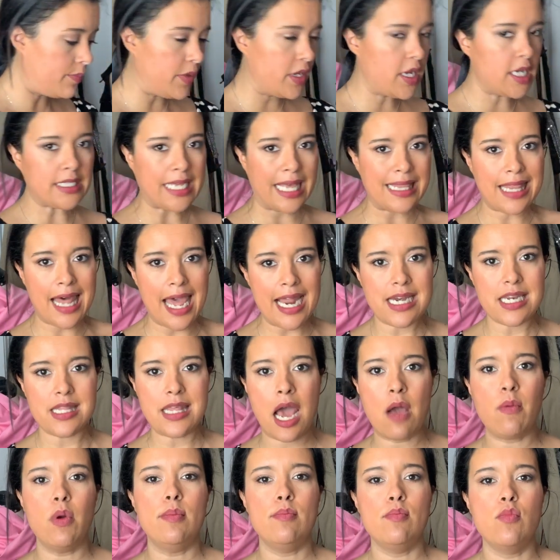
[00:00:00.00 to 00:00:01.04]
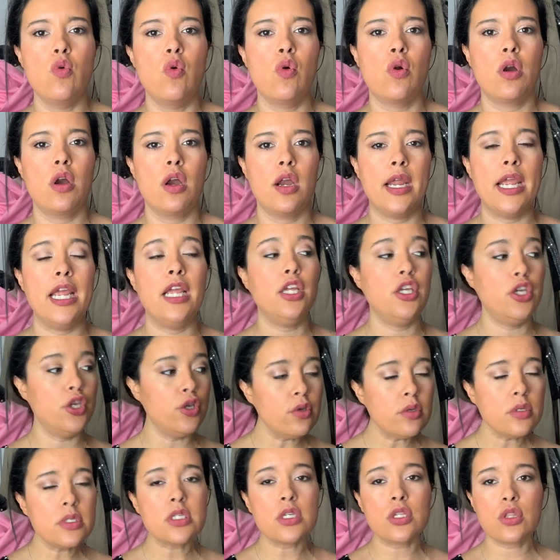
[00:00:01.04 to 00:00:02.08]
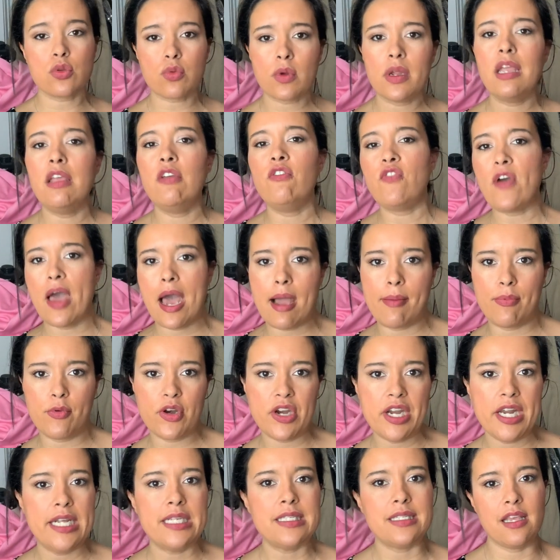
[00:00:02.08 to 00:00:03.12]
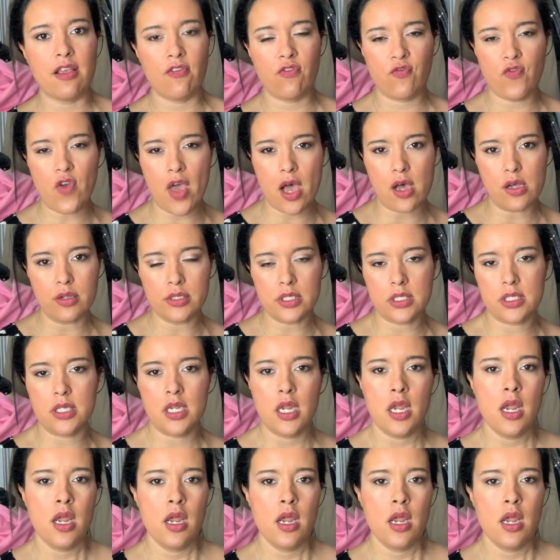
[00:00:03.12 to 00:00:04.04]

because I liked that one more, it used 3 fabrics, it felt